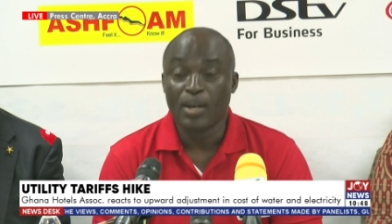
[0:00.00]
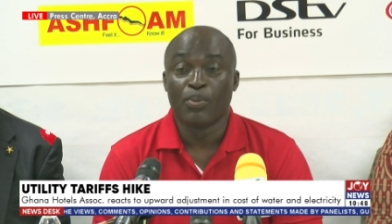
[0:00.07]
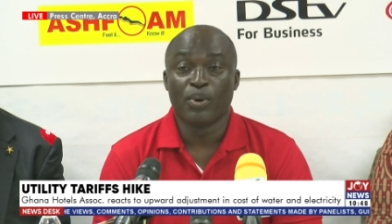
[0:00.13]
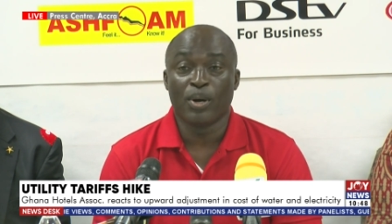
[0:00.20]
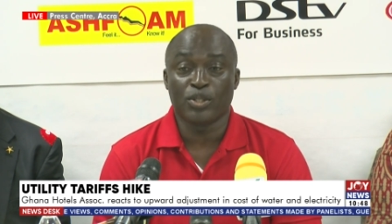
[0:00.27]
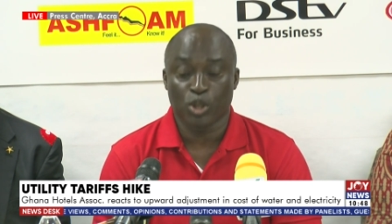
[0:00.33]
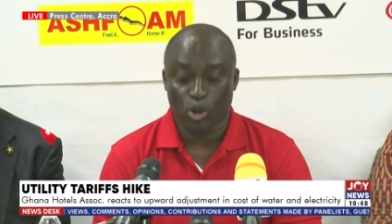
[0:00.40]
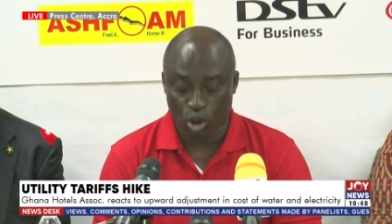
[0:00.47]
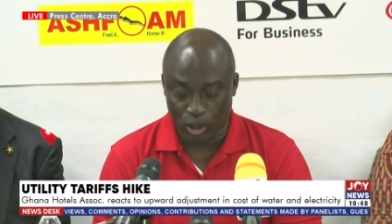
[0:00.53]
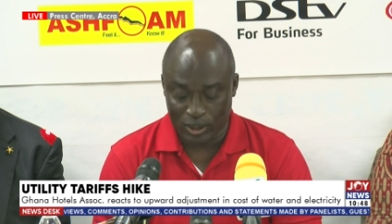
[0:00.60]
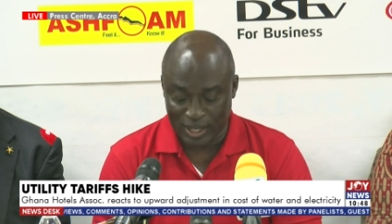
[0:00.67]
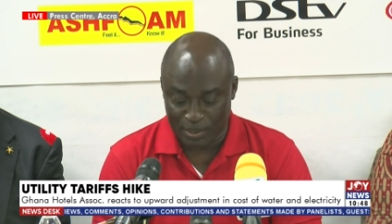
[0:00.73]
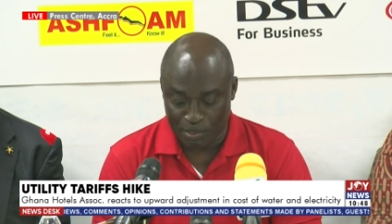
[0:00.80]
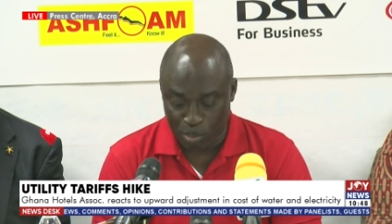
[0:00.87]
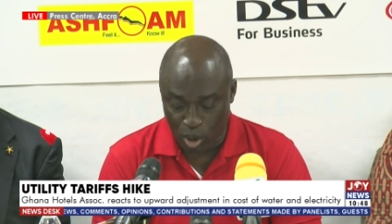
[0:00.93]
We also call
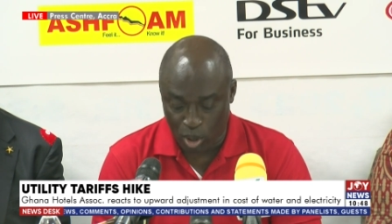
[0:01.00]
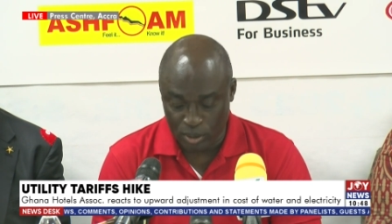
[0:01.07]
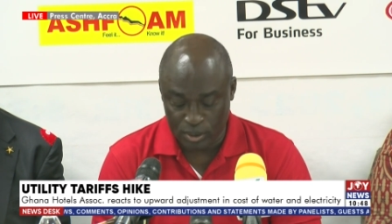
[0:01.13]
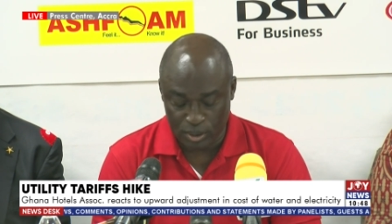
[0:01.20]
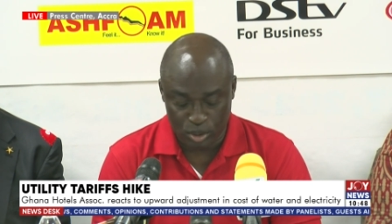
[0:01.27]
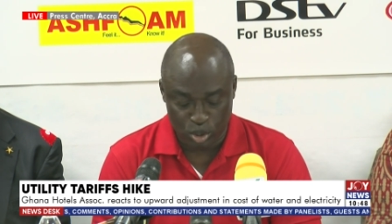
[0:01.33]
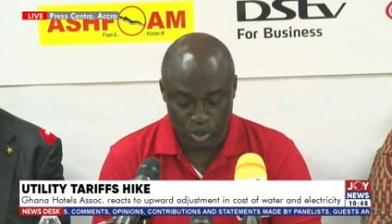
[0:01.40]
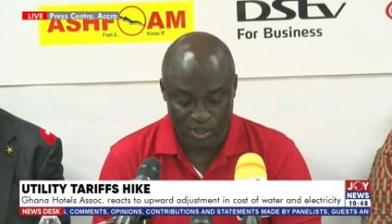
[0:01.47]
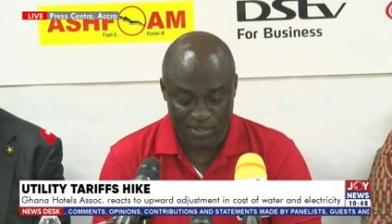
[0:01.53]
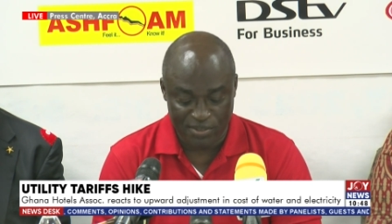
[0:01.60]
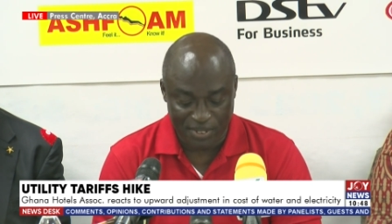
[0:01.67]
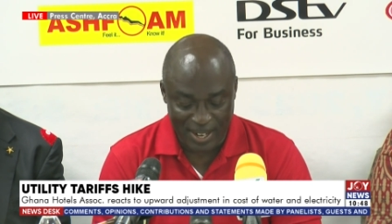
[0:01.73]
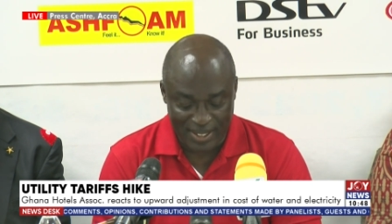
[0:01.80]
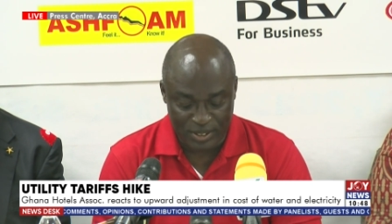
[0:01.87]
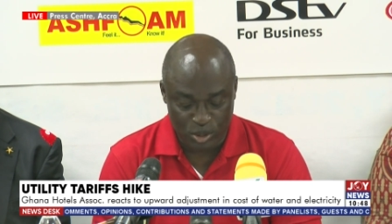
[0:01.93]
on the board to
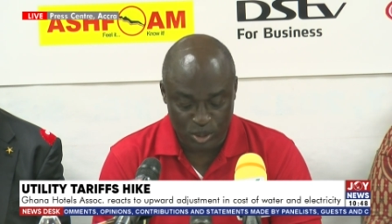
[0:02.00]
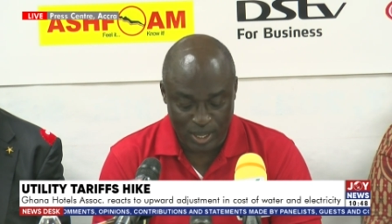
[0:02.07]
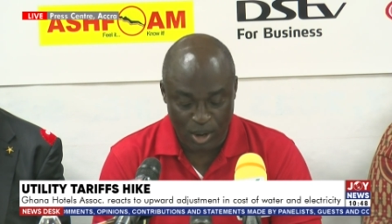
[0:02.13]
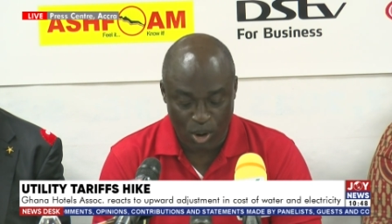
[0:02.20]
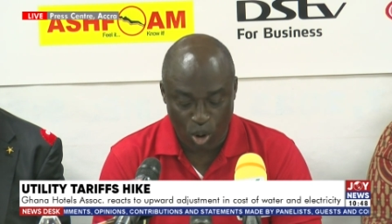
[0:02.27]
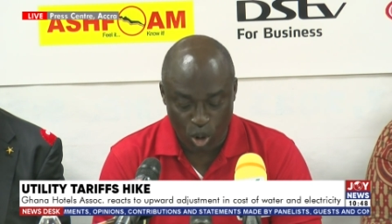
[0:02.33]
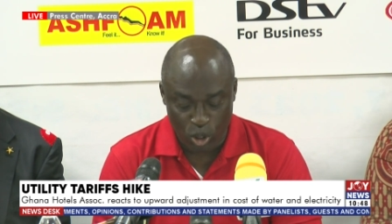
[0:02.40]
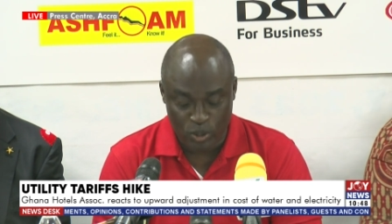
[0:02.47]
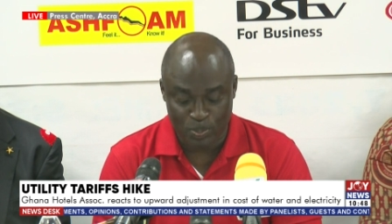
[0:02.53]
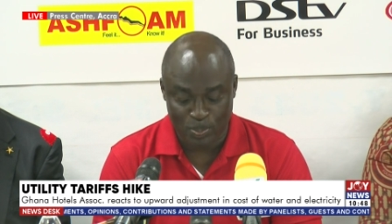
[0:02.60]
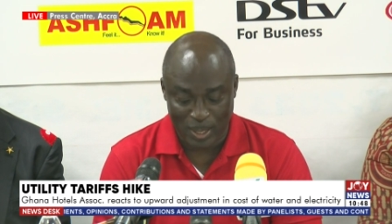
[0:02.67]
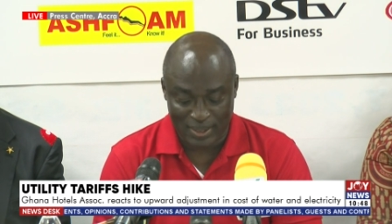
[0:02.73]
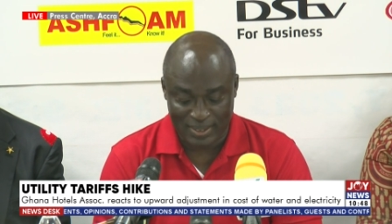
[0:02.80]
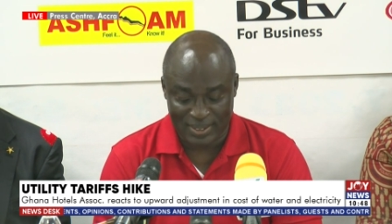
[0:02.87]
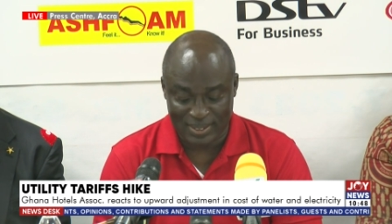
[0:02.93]
revert to the old
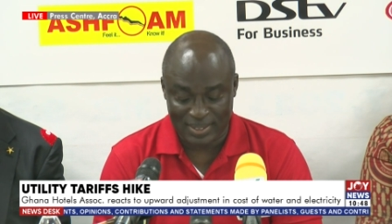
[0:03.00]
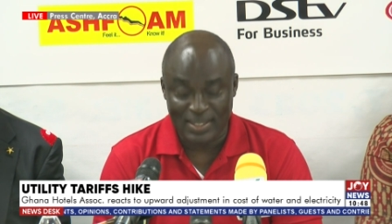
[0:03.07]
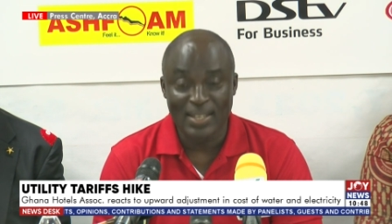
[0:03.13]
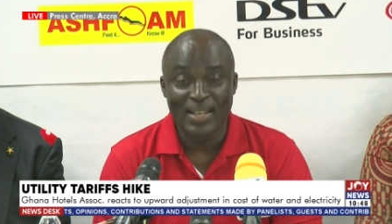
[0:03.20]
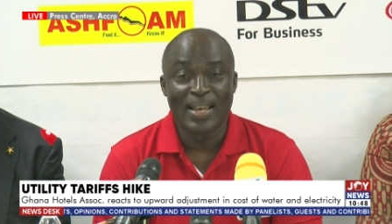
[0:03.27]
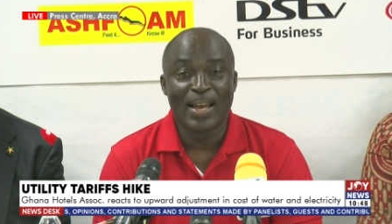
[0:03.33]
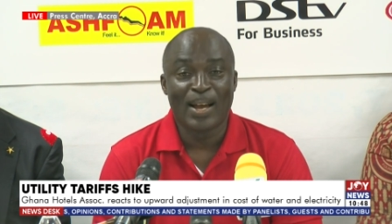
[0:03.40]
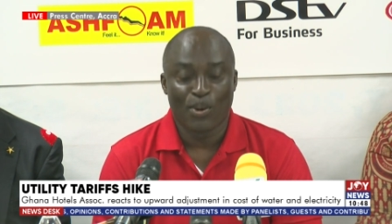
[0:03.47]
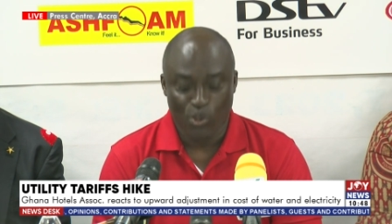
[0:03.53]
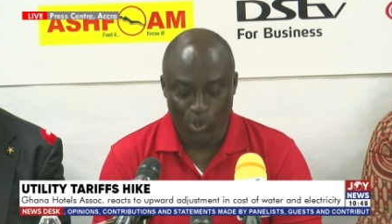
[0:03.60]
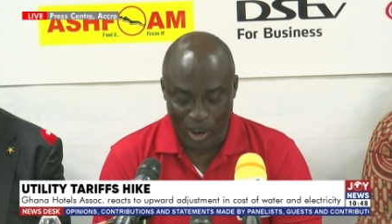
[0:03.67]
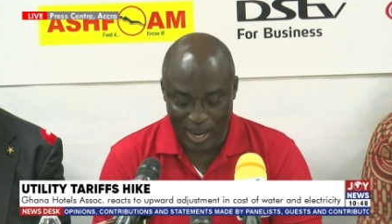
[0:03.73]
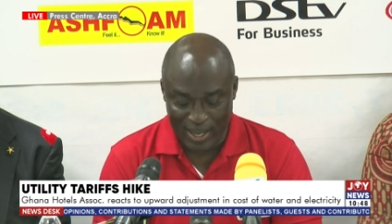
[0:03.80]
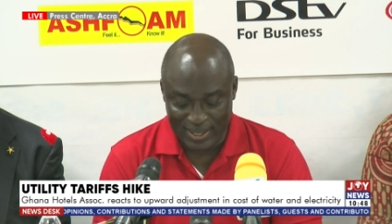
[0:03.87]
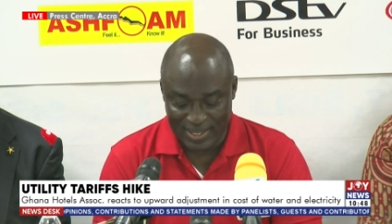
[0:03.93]
practice
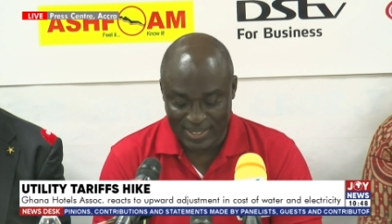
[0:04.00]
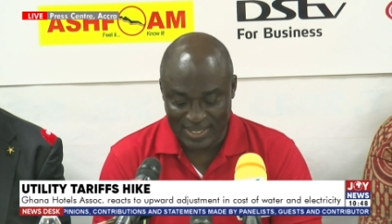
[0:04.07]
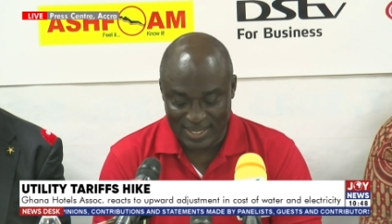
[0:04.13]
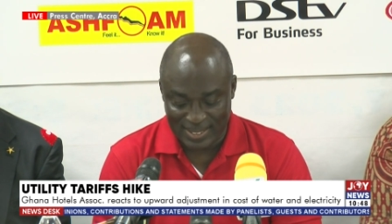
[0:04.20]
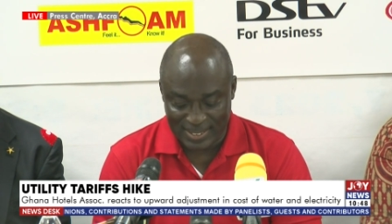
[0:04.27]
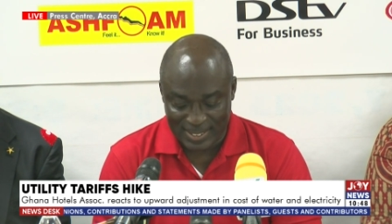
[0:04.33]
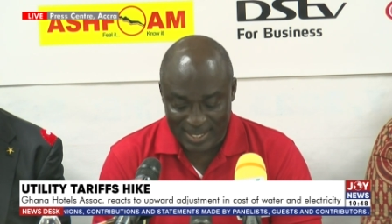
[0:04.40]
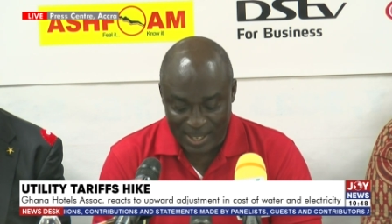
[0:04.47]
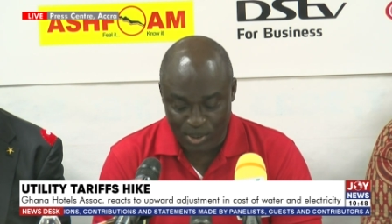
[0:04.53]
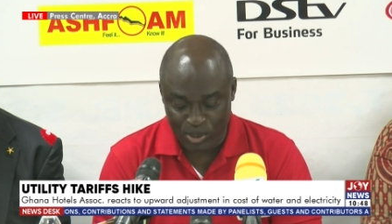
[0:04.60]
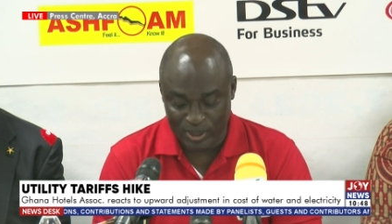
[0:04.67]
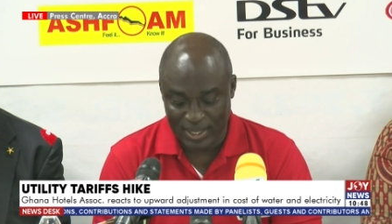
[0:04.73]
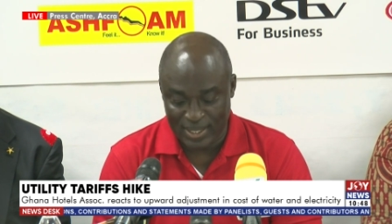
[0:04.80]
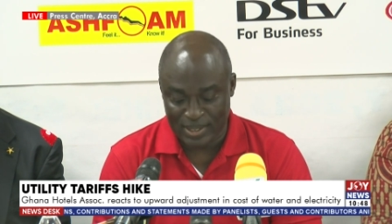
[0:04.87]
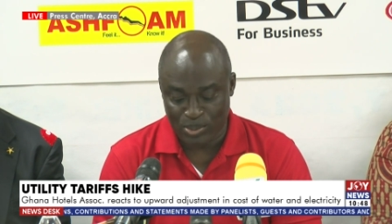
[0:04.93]
where the
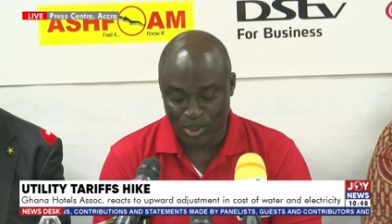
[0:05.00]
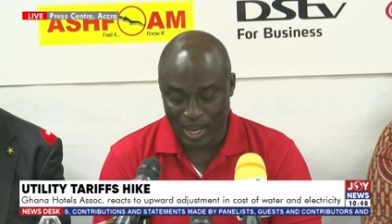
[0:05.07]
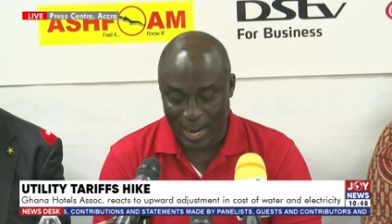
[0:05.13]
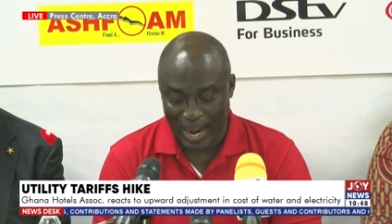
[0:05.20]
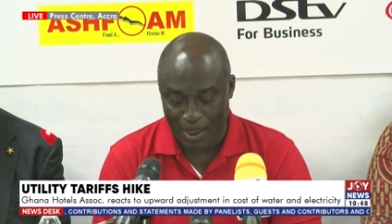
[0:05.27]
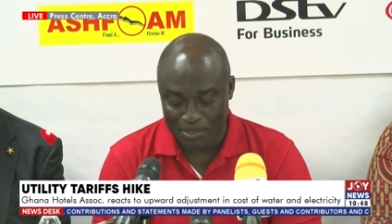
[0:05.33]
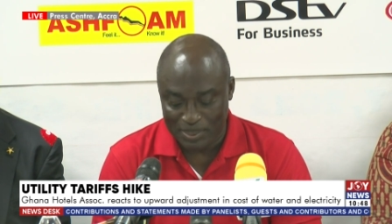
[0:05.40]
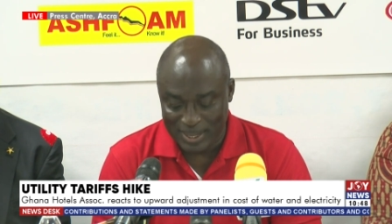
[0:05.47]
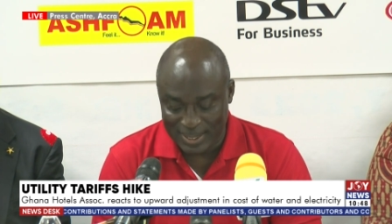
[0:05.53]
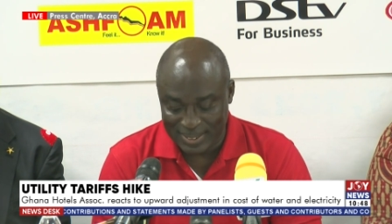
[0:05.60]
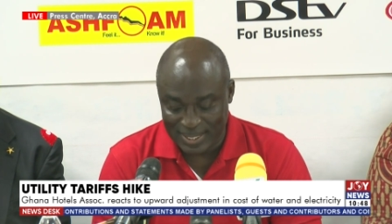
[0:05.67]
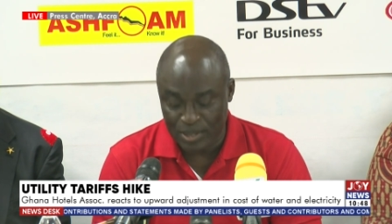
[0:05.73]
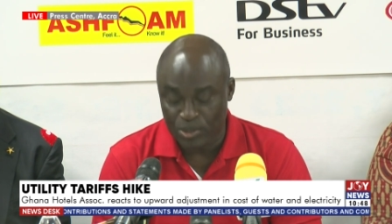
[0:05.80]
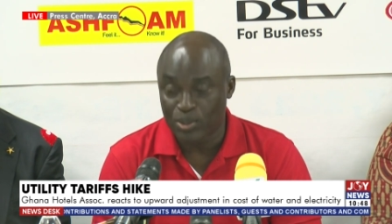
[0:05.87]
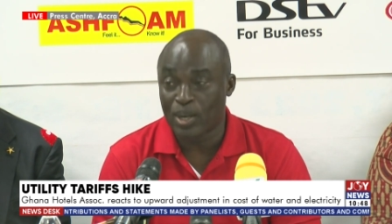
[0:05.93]
stakeholders were
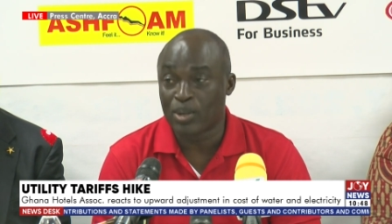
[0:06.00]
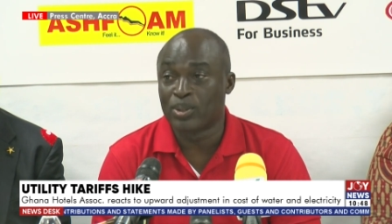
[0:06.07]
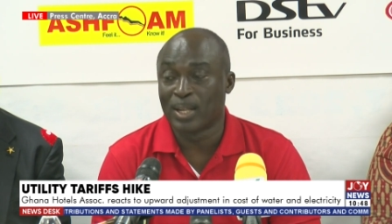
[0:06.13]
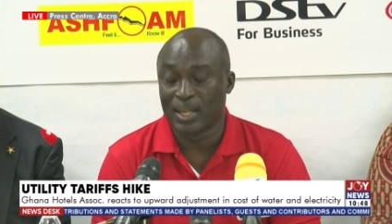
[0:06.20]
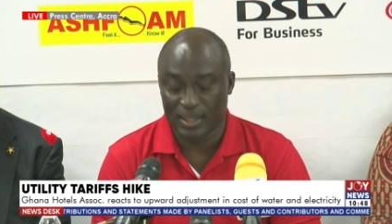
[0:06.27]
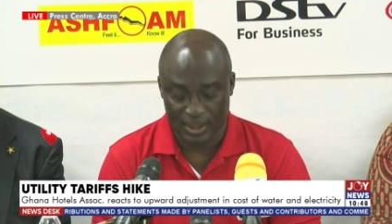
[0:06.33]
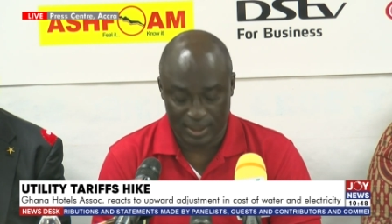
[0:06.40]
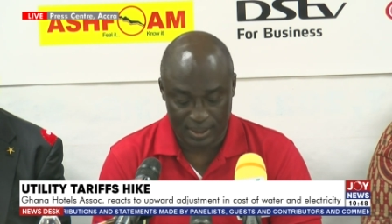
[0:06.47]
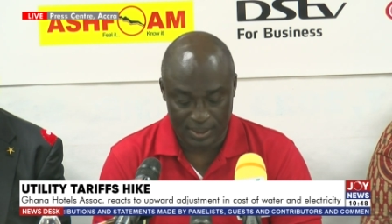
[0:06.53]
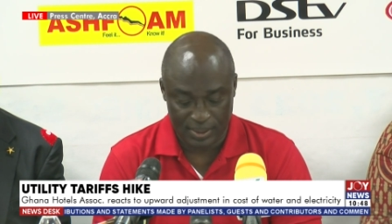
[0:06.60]
updated regularly